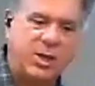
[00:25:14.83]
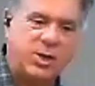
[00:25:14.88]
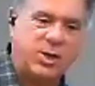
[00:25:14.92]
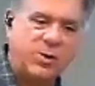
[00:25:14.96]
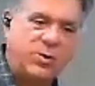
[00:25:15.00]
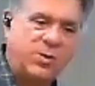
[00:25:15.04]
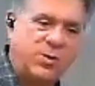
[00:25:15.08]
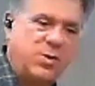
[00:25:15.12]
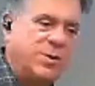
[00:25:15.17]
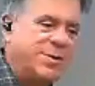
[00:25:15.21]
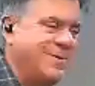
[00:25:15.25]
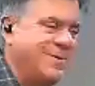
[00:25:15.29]

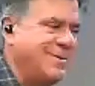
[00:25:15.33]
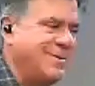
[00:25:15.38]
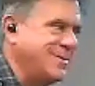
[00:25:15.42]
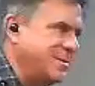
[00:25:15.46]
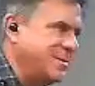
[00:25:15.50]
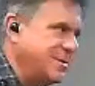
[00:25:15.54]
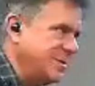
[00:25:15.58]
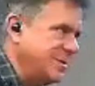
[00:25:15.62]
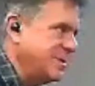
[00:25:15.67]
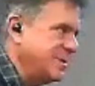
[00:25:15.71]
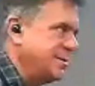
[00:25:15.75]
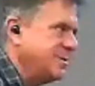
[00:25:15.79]
you
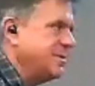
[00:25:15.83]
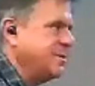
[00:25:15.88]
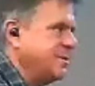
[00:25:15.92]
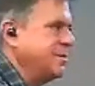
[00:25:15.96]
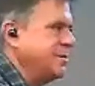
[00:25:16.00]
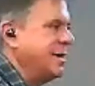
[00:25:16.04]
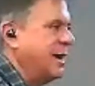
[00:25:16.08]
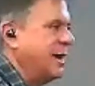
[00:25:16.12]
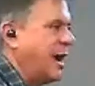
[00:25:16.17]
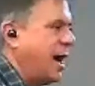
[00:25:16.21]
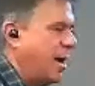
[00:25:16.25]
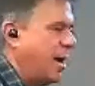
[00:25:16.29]

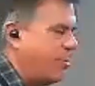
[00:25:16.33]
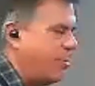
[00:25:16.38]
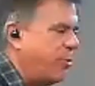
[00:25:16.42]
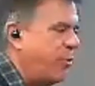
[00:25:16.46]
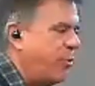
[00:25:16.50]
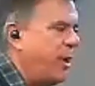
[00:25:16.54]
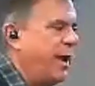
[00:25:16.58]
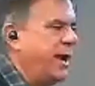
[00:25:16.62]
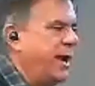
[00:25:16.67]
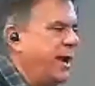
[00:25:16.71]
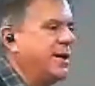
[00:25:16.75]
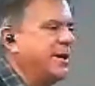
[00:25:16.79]

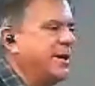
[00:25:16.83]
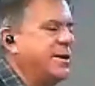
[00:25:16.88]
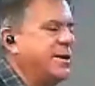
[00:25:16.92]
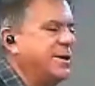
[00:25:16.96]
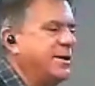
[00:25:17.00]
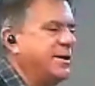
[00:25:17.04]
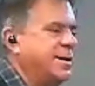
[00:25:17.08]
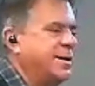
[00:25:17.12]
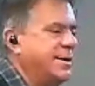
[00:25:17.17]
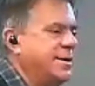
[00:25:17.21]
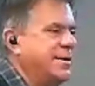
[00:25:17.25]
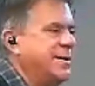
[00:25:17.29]
operate it,
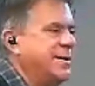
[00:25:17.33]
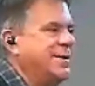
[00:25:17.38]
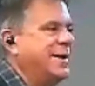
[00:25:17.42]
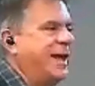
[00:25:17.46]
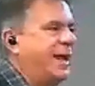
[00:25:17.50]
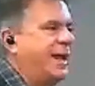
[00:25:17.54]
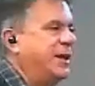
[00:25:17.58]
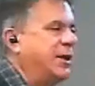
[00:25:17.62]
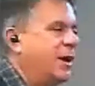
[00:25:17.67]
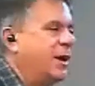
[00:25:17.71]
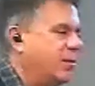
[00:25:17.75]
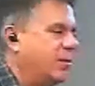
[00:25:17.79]

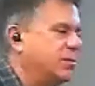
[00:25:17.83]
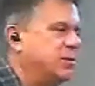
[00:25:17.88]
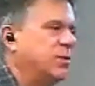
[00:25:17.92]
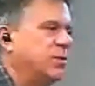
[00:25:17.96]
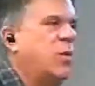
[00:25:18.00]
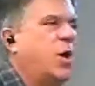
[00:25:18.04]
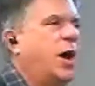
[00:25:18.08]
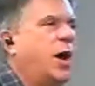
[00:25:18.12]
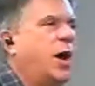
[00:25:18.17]
and don't